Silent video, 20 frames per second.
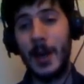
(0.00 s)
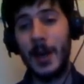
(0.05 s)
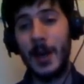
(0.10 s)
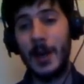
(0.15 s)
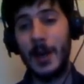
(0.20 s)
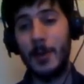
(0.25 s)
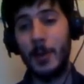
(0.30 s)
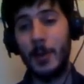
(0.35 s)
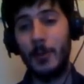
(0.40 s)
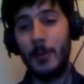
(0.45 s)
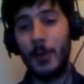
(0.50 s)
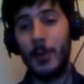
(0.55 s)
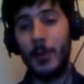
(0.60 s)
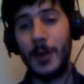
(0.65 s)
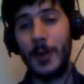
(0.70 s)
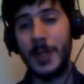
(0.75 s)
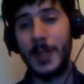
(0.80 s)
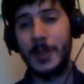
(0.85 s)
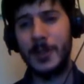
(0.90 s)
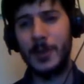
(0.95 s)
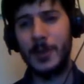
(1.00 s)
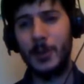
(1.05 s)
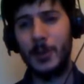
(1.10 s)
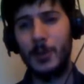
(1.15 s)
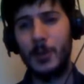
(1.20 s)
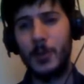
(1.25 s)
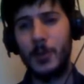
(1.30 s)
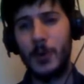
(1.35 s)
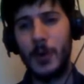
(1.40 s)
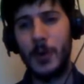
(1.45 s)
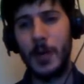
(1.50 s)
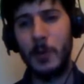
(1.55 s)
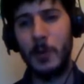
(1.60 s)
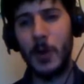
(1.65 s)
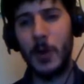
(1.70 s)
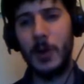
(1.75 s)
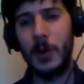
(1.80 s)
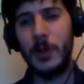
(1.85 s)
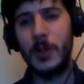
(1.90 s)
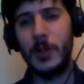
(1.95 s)
been ported to pretty
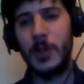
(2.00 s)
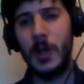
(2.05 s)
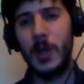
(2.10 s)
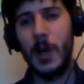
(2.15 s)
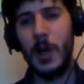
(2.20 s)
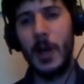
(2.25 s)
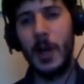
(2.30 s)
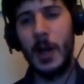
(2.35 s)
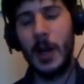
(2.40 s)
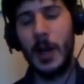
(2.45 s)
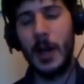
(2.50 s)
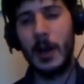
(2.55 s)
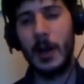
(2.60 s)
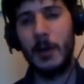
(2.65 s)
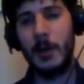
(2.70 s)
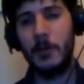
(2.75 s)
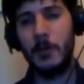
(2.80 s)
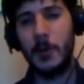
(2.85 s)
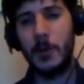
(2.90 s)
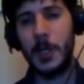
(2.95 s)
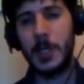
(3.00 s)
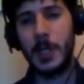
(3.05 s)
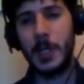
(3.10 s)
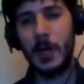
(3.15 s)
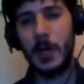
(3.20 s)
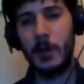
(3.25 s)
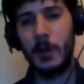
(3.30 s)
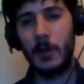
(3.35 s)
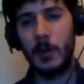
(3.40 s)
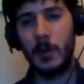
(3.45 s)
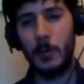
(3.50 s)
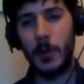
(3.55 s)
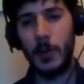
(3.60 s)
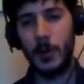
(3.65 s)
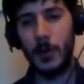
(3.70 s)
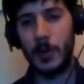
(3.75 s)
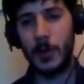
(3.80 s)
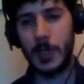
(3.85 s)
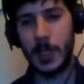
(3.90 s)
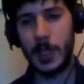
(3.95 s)
much every single
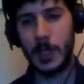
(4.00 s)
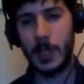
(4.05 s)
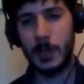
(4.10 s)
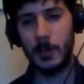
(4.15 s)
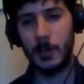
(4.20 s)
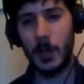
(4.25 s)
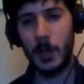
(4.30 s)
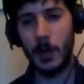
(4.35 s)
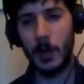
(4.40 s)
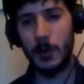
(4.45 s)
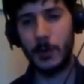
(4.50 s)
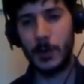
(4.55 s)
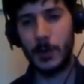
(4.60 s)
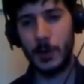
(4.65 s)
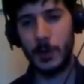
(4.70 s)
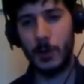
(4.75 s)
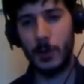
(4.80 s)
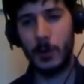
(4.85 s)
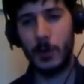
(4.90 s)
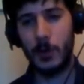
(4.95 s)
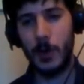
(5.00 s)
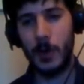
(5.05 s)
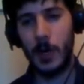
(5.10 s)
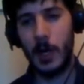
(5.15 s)
computer system and console,